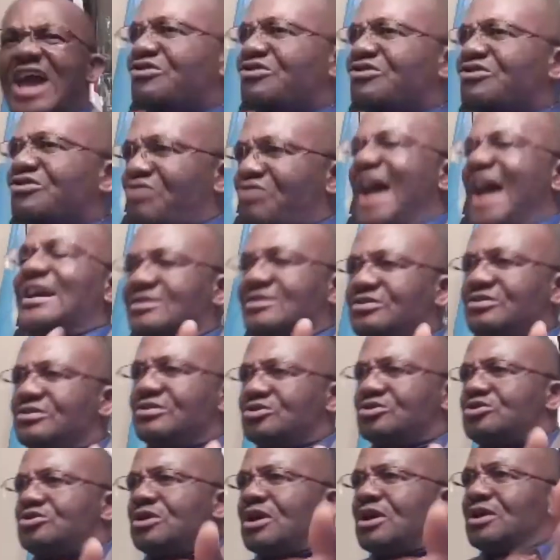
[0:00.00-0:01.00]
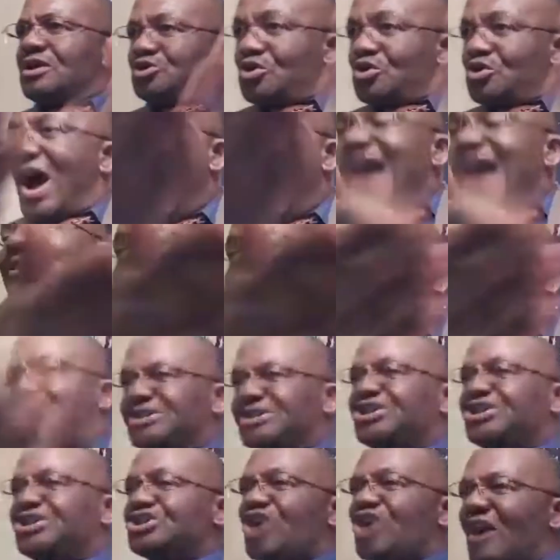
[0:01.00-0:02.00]
the right to ask the
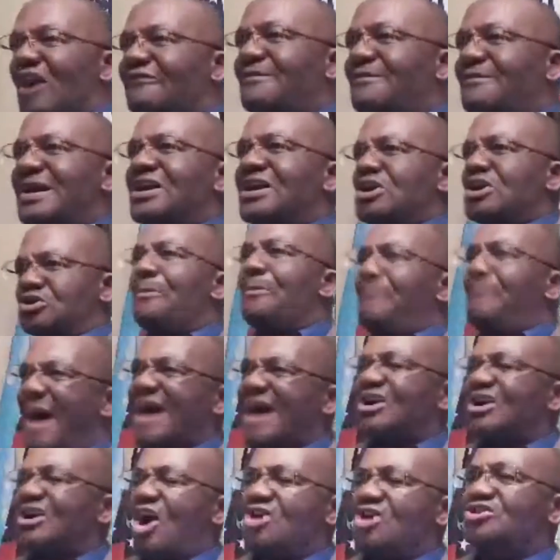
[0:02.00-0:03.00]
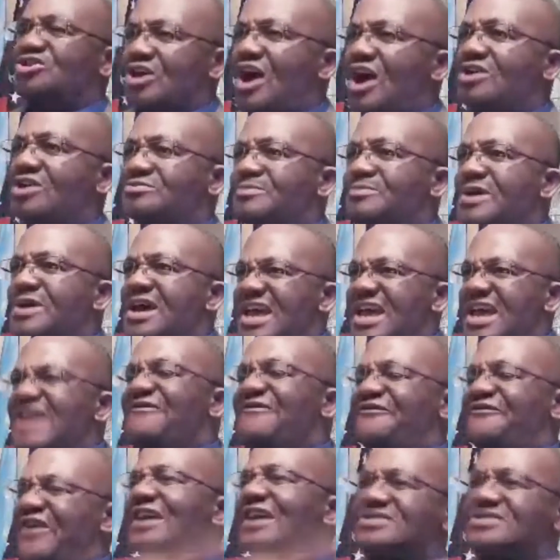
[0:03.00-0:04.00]
British government to back us up if
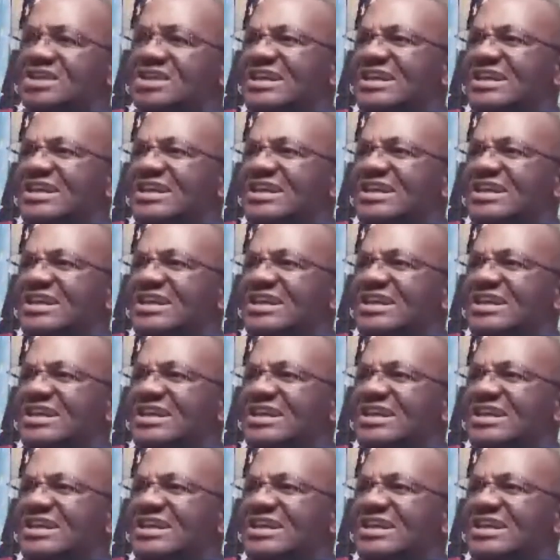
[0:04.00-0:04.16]
France